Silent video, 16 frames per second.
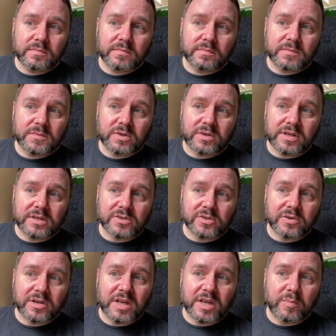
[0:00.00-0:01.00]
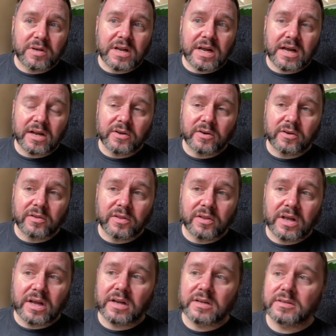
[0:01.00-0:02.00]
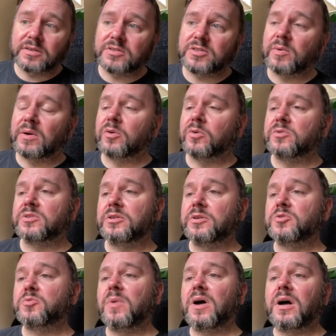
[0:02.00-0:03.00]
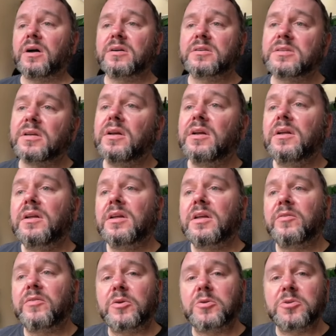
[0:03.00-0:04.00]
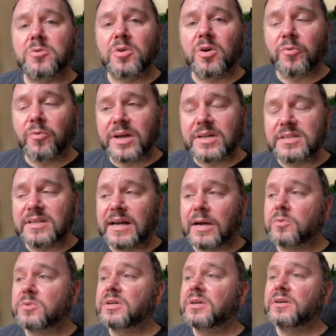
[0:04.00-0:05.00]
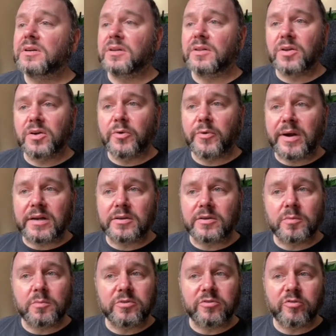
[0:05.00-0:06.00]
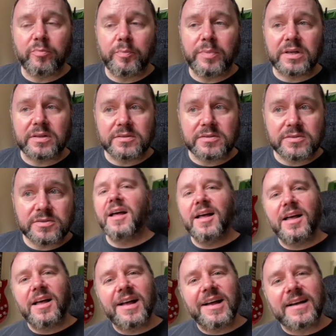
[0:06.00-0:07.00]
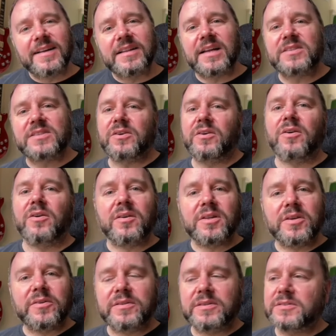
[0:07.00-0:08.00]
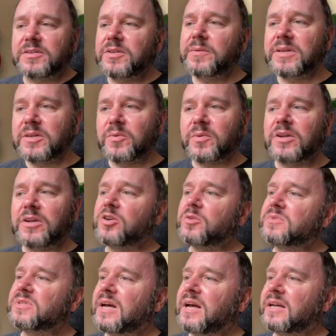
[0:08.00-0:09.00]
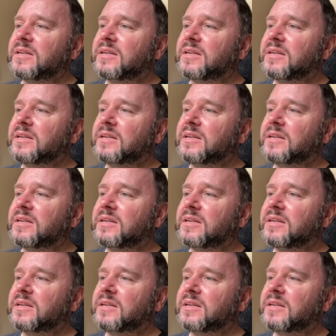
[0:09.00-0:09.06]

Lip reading: Okay, so keep an eye on that, because you are going to lose marks if you do not write it out in the correct number of bits. And that's all there is to it when it comes to adding